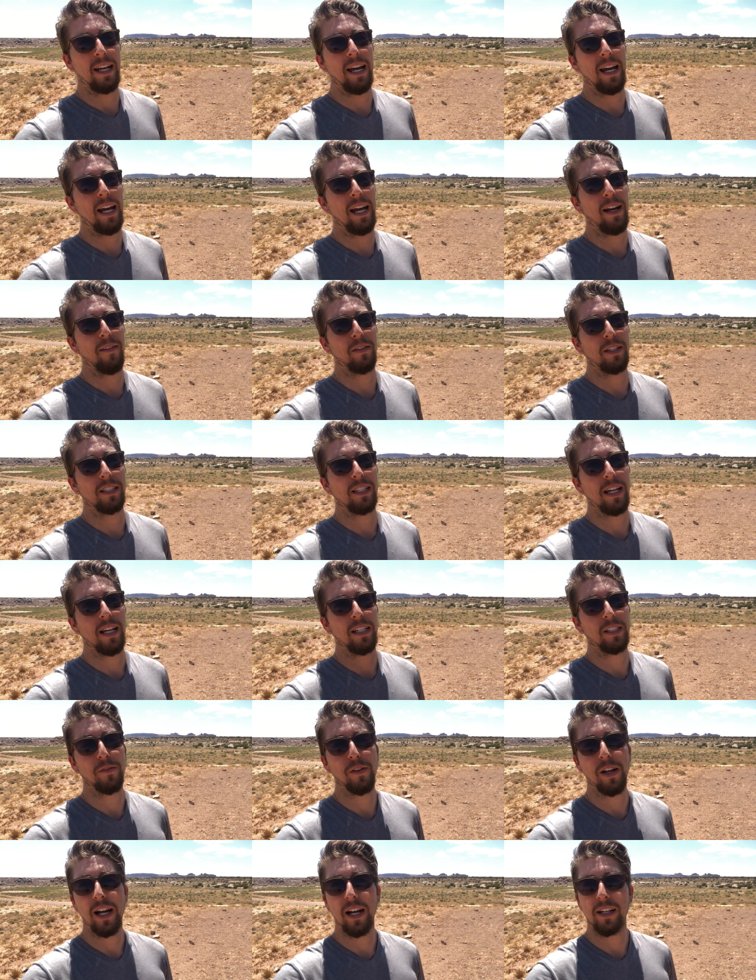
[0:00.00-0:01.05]
I have the
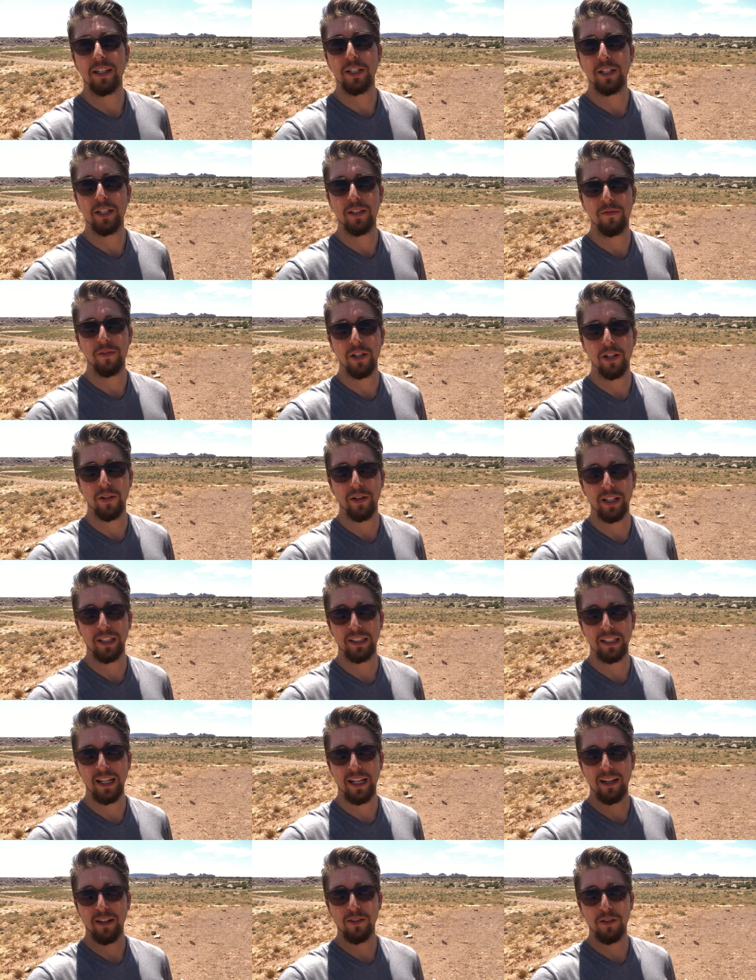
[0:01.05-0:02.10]
satisfaction of knowing
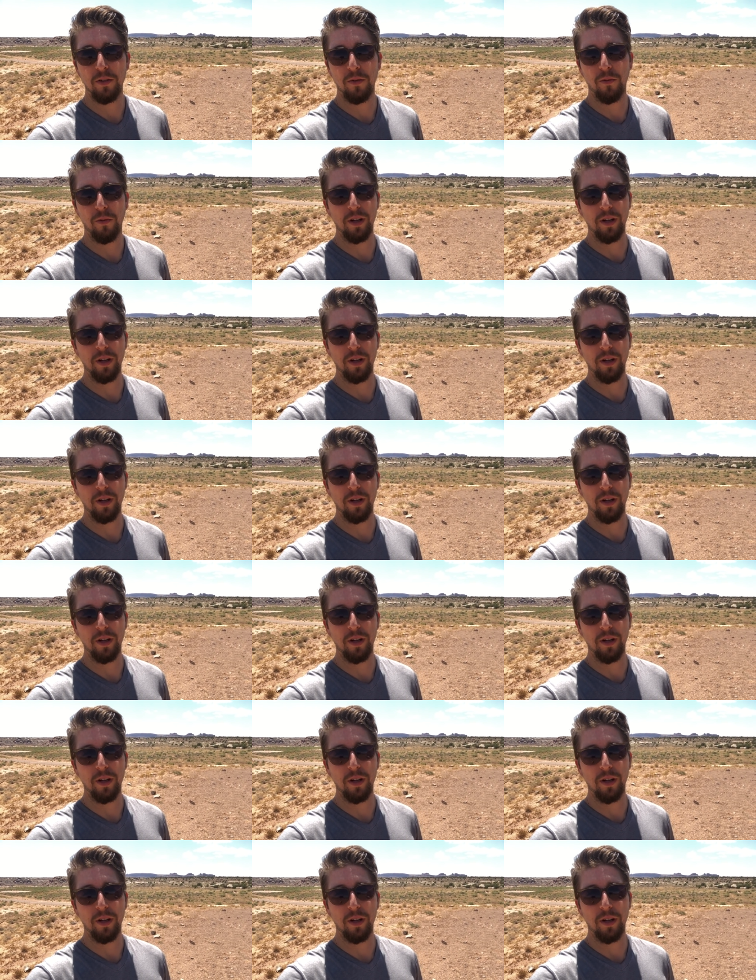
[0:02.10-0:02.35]
that